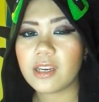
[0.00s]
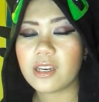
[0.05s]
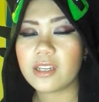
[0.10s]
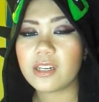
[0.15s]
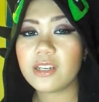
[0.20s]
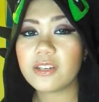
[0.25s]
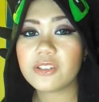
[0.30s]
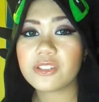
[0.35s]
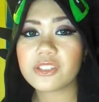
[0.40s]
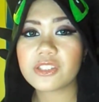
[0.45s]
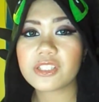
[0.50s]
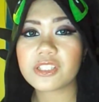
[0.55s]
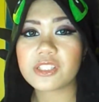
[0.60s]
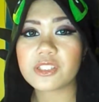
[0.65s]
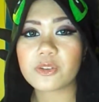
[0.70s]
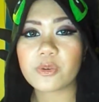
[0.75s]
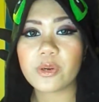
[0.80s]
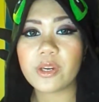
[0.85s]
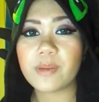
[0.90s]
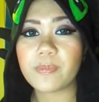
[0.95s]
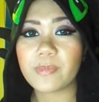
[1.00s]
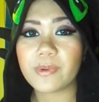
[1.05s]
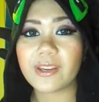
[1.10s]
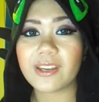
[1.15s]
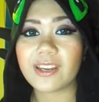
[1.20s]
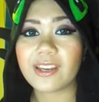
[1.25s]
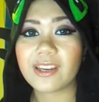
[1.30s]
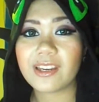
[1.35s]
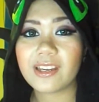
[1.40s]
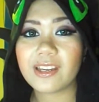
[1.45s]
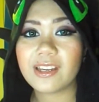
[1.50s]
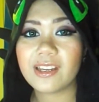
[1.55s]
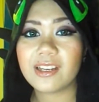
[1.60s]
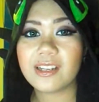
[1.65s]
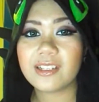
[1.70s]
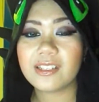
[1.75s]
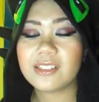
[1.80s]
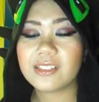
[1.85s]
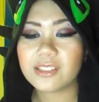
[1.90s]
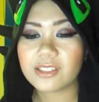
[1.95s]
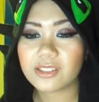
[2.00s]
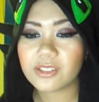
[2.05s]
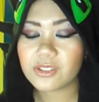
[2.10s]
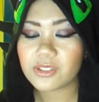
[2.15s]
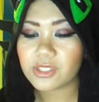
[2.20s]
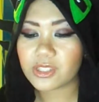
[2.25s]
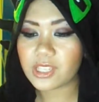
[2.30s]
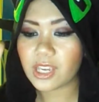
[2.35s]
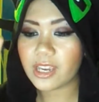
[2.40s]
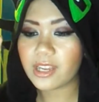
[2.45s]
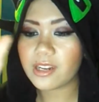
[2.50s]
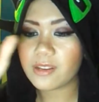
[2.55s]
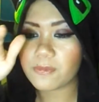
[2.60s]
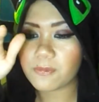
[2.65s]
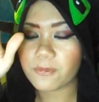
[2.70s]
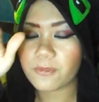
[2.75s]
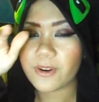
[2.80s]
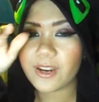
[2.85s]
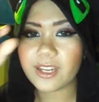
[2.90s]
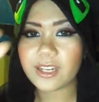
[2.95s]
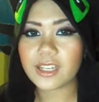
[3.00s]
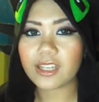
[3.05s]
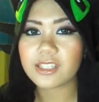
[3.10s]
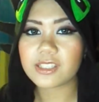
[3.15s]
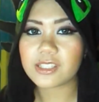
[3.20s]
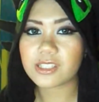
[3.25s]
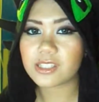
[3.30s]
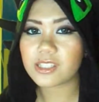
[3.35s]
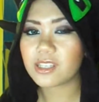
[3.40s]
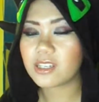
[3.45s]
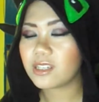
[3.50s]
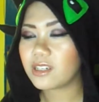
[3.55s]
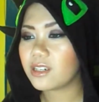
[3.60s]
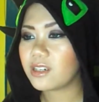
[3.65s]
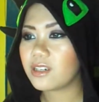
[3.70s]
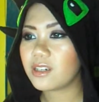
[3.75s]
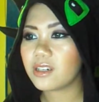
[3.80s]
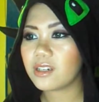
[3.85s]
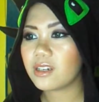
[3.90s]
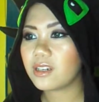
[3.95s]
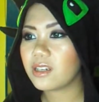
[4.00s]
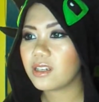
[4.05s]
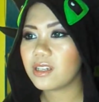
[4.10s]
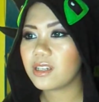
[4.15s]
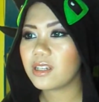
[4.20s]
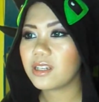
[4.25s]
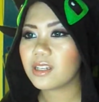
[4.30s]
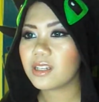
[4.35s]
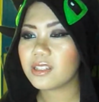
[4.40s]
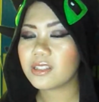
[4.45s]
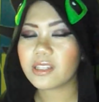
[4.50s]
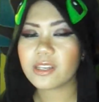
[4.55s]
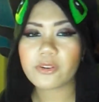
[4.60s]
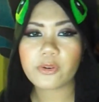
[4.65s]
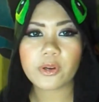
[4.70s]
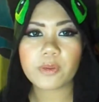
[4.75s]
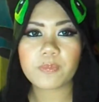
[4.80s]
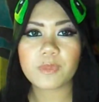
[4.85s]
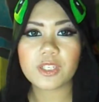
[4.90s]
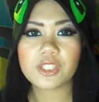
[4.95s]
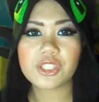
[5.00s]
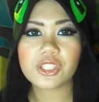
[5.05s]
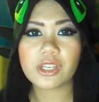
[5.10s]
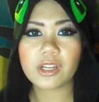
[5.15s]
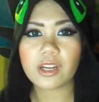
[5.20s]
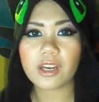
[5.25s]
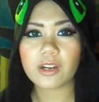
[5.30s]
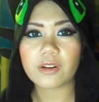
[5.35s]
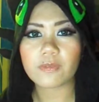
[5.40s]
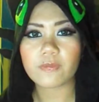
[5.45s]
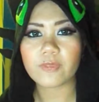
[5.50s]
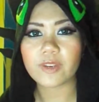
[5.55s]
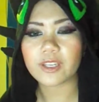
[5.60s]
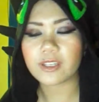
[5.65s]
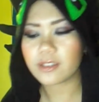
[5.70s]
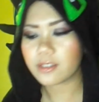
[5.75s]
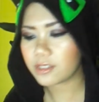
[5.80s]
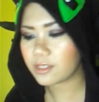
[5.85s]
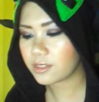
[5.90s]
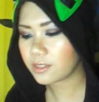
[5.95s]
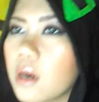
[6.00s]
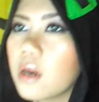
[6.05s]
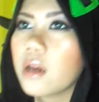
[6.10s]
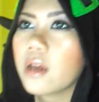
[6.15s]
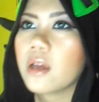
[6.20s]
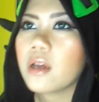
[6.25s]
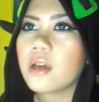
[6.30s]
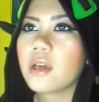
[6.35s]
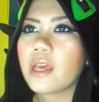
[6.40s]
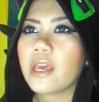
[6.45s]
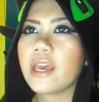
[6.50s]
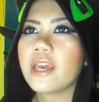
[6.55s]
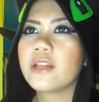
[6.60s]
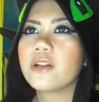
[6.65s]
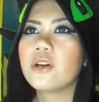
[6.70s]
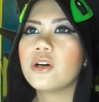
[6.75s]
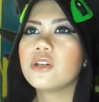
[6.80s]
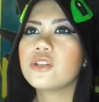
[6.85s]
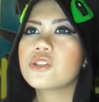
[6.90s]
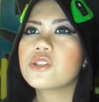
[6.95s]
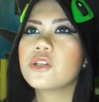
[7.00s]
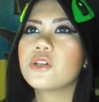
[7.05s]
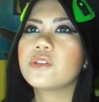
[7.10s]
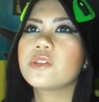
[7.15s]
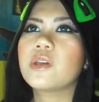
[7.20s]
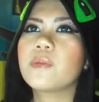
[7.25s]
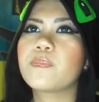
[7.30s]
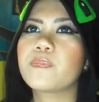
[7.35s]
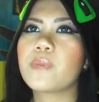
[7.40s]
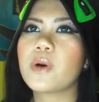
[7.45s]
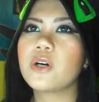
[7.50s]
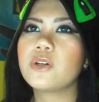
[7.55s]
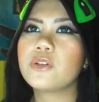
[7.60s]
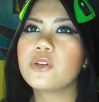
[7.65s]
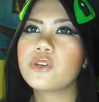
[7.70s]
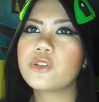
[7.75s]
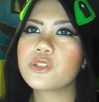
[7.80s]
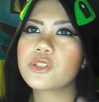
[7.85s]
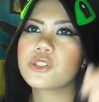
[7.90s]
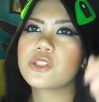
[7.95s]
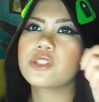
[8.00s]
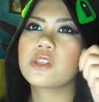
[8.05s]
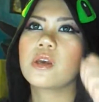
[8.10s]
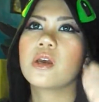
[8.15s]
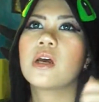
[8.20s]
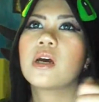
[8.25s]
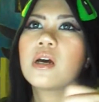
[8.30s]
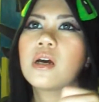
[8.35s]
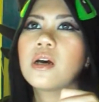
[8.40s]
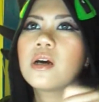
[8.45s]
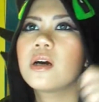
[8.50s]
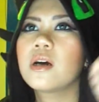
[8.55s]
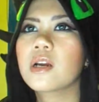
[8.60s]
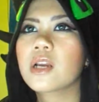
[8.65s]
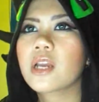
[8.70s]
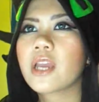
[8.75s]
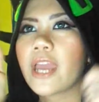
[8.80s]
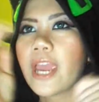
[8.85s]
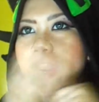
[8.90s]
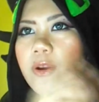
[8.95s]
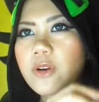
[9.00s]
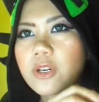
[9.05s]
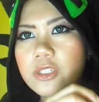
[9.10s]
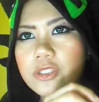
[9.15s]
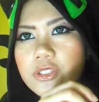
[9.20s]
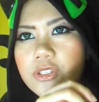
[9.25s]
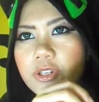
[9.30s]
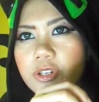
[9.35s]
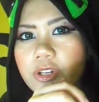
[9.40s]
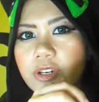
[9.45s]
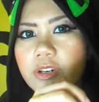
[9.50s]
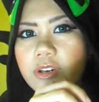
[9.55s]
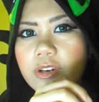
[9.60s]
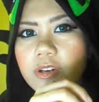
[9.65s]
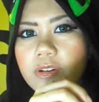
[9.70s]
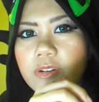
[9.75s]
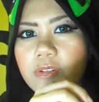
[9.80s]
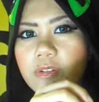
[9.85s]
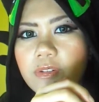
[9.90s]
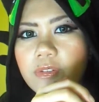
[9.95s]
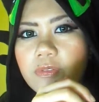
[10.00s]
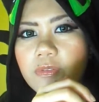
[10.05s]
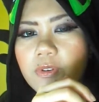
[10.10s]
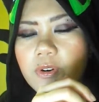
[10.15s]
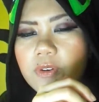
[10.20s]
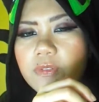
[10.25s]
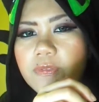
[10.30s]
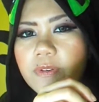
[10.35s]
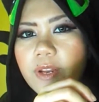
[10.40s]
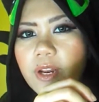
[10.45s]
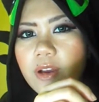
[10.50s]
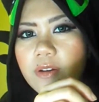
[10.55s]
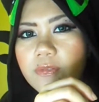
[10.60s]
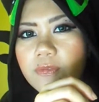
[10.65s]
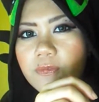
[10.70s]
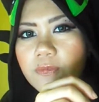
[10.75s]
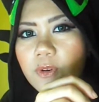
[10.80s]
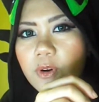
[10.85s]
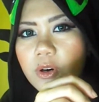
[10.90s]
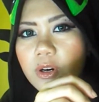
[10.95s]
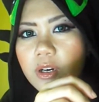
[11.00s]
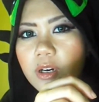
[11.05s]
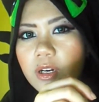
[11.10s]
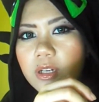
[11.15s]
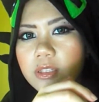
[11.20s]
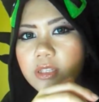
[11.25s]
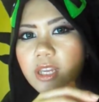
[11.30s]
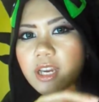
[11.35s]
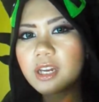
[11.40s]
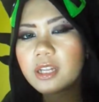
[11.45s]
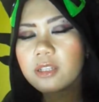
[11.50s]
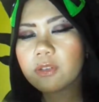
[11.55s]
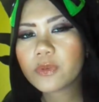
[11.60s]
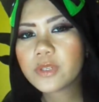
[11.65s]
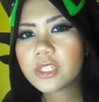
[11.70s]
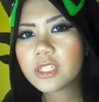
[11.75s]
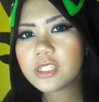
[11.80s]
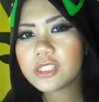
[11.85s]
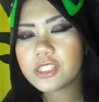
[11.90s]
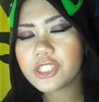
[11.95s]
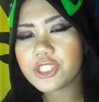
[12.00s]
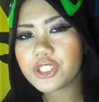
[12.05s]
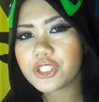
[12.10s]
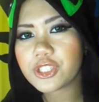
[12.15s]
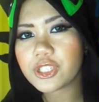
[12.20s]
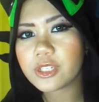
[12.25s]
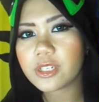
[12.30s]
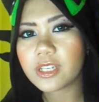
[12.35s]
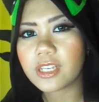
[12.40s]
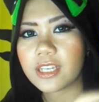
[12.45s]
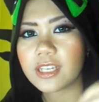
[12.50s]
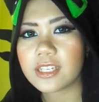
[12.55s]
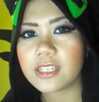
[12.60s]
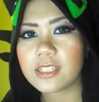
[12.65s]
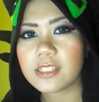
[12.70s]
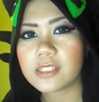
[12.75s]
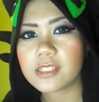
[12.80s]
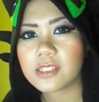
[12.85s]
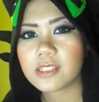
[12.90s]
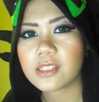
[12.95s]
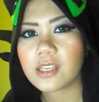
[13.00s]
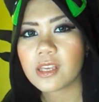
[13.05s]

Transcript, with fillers: and that was just creepy. Those tiny Freddies, they creep the shit out of me. And also the bonus character for FNAF four on the Halloween edition is